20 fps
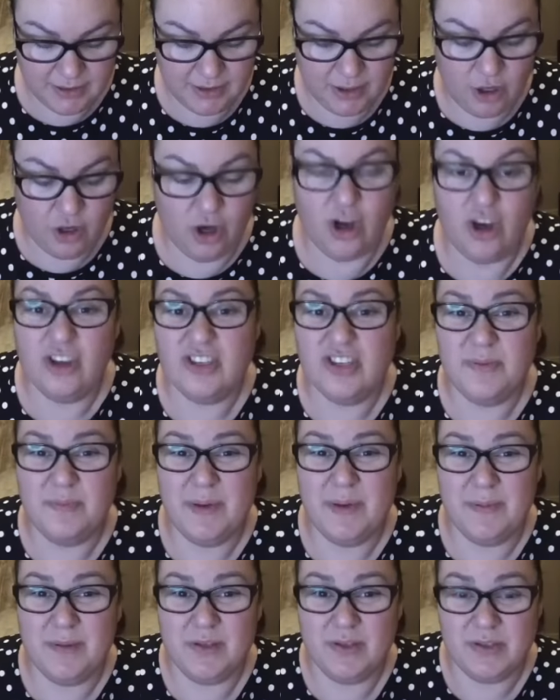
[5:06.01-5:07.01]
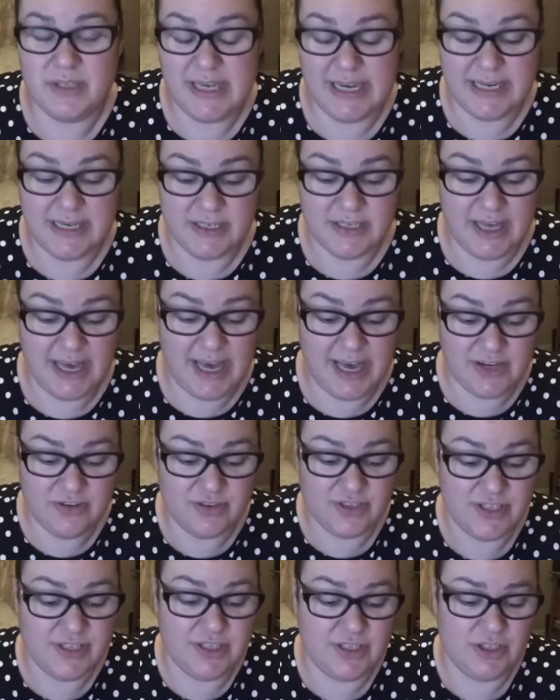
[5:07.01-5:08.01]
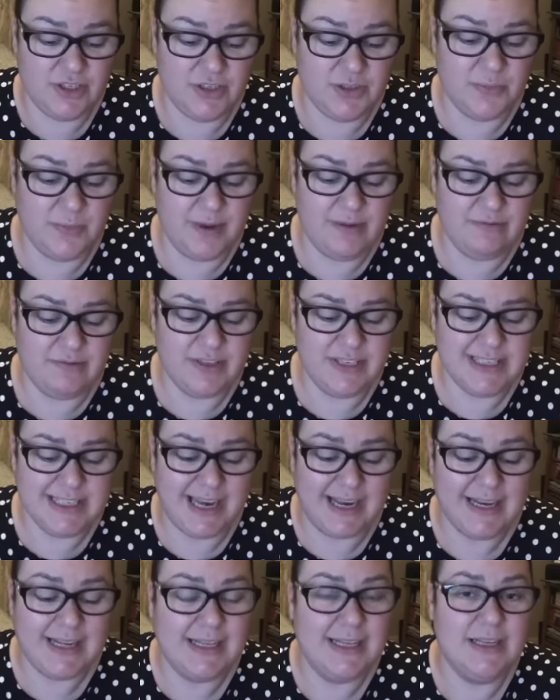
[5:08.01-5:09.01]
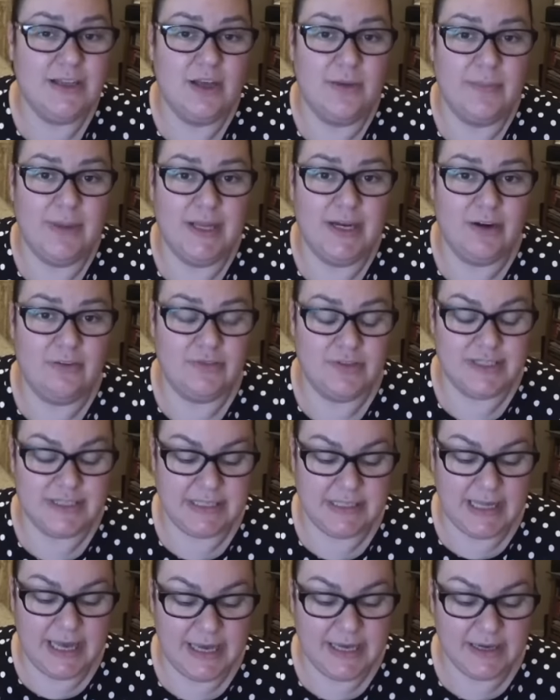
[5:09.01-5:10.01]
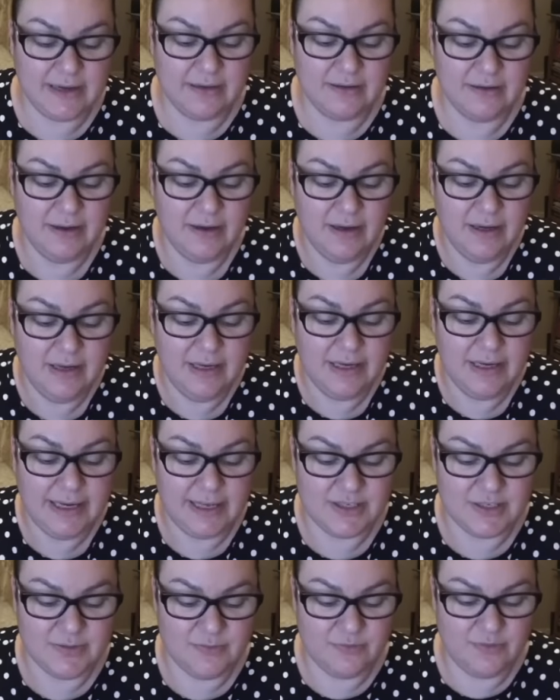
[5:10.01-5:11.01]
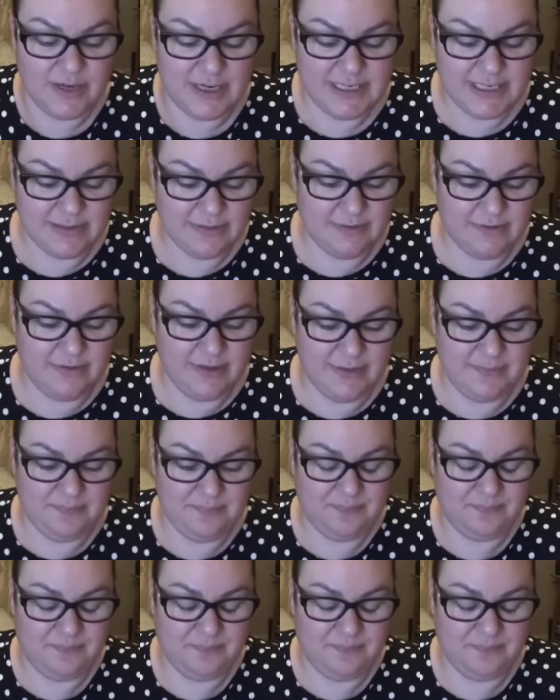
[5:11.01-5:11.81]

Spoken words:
Or some people can take it to hairdressers. It's just a way of recycling them. And then obviously they can get some read out of it.